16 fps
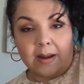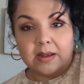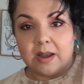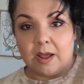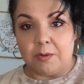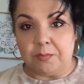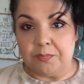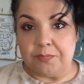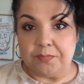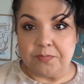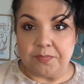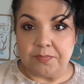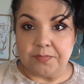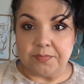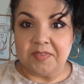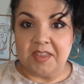No?
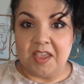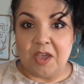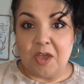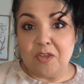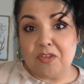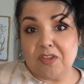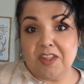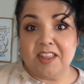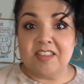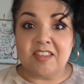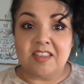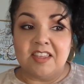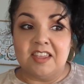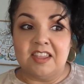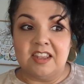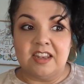So
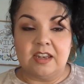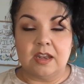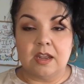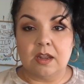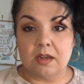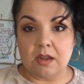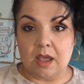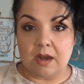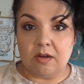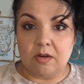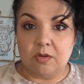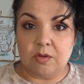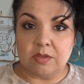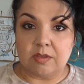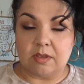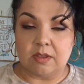I don't know
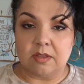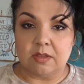what to,